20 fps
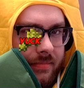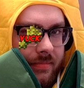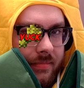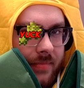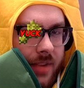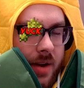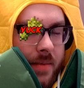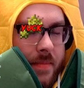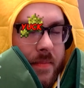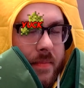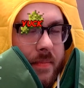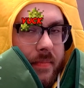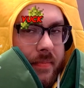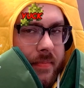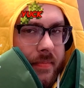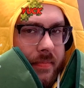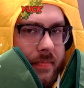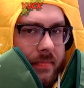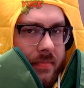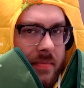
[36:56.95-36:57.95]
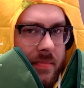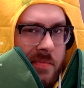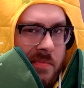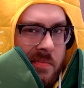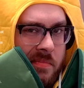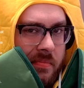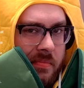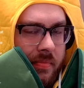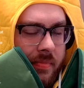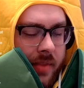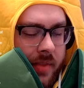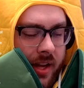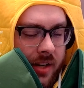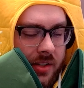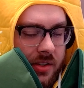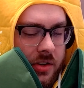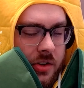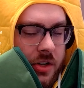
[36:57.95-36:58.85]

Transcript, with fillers: Yep. That's the